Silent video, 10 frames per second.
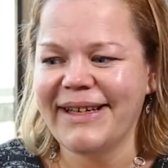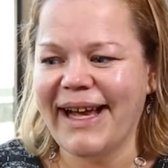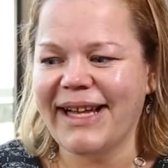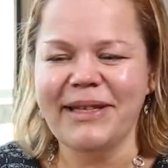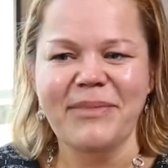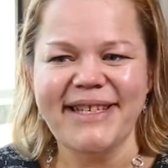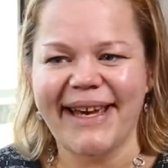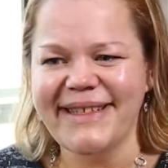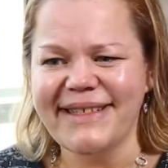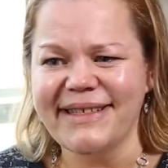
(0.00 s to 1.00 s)
and
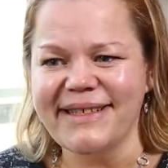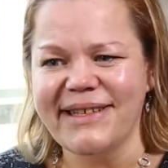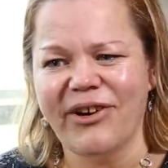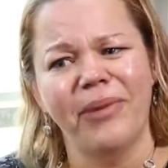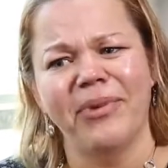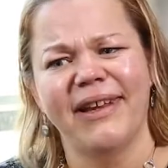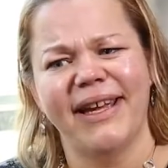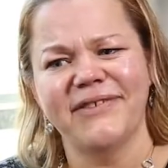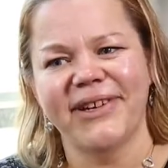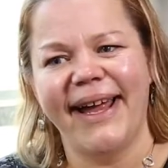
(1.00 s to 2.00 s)
limitations that I
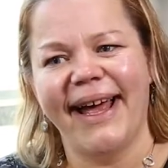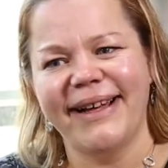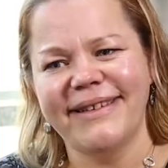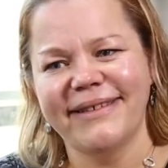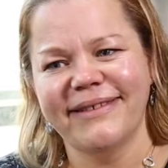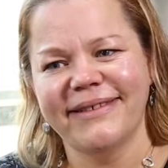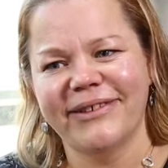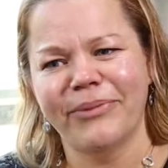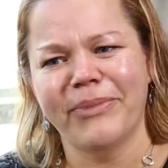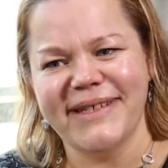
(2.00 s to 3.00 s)
believed I had
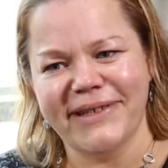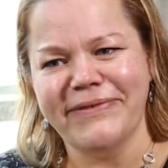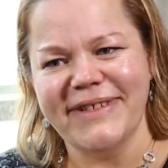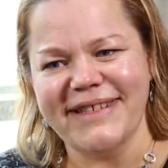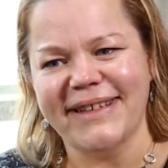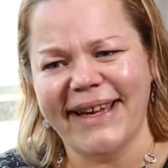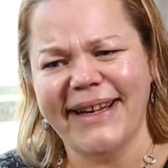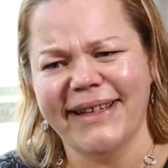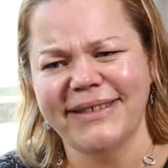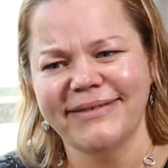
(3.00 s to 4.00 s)
on myself as a
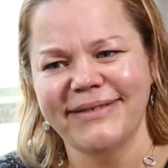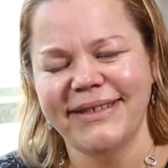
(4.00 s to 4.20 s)
leader,